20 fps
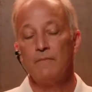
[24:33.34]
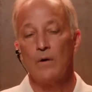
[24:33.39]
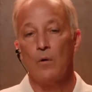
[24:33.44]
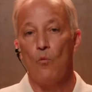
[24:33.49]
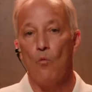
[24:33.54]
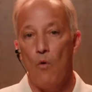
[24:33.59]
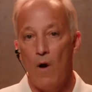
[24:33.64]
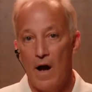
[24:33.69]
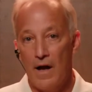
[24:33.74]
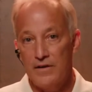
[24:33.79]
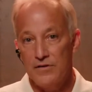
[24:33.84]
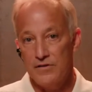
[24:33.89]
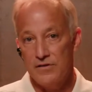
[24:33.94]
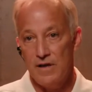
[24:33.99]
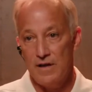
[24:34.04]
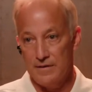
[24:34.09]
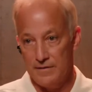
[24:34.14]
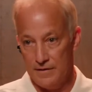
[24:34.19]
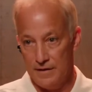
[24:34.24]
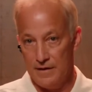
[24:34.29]
wines
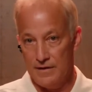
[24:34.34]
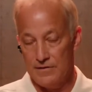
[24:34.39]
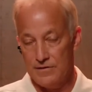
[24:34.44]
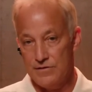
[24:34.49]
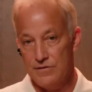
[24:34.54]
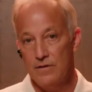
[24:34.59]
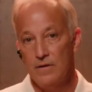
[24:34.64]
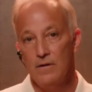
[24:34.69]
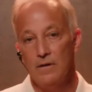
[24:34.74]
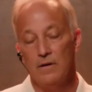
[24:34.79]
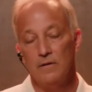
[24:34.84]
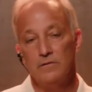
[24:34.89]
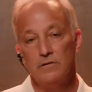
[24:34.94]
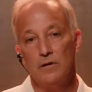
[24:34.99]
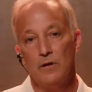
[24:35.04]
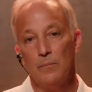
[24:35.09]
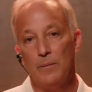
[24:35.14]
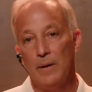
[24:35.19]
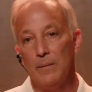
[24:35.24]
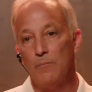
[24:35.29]
like this, a
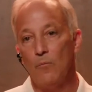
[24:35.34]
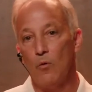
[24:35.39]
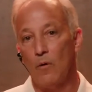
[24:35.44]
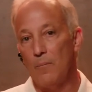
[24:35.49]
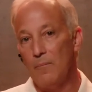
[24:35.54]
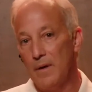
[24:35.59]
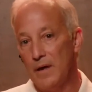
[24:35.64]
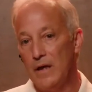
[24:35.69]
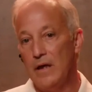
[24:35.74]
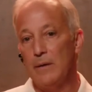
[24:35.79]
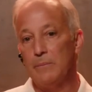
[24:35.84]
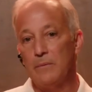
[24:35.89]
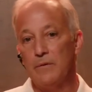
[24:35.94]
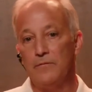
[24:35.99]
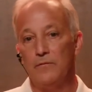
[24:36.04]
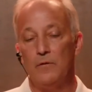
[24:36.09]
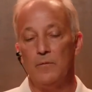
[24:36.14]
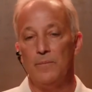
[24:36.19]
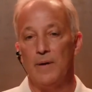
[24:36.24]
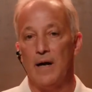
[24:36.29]
little bit more medium to
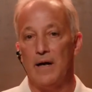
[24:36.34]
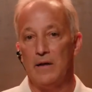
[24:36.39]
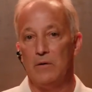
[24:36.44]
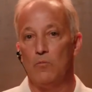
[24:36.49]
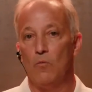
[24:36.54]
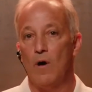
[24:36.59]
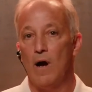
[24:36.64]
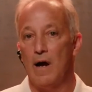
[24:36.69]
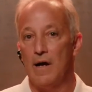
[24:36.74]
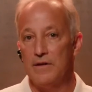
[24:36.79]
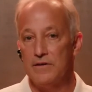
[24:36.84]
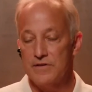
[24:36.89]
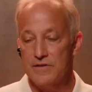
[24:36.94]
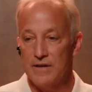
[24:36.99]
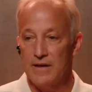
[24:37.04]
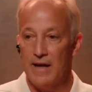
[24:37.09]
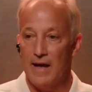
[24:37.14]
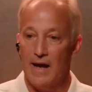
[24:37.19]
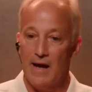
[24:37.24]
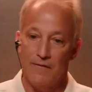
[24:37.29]
full-bodied wines
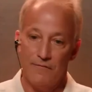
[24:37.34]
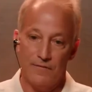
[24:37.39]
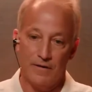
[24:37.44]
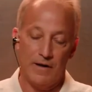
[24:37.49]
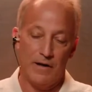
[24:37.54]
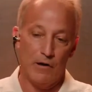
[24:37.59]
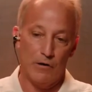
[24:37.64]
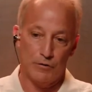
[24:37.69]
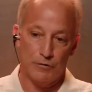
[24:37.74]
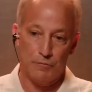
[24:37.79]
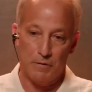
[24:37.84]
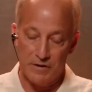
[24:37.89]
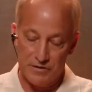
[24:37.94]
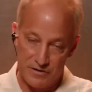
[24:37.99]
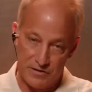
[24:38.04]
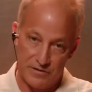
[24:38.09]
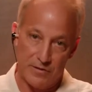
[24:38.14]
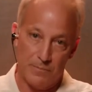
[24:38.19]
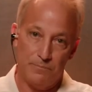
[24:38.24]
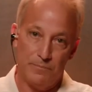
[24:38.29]
that have the
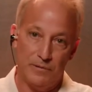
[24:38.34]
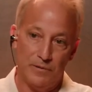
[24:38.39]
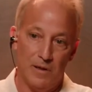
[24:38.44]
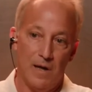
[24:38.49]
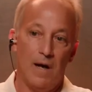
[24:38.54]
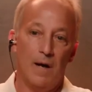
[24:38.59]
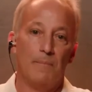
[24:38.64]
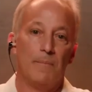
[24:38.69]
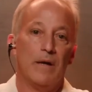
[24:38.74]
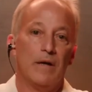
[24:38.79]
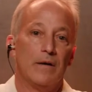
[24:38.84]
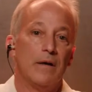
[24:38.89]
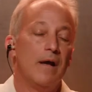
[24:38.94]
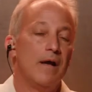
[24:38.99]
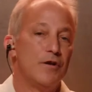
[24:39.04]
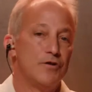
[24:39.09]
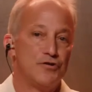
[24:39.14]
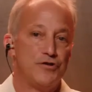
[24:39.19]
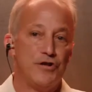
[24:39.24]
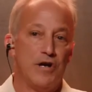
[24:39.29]
characteristics of plum and
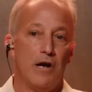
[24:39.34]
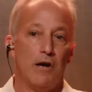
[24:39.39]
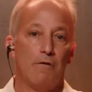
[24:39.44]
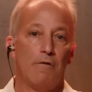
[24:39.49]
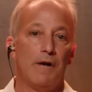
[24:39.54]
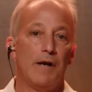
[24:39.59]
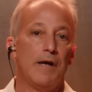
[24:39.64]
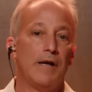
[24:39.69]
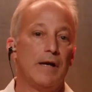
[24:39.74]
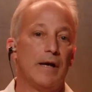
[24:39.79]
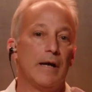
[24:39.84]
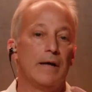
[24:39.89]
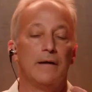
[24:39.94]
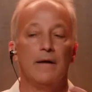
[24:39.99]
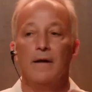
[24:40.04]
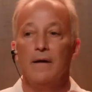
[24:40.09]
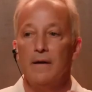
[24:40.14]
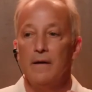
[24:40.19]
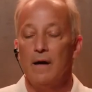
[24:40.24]
cherry and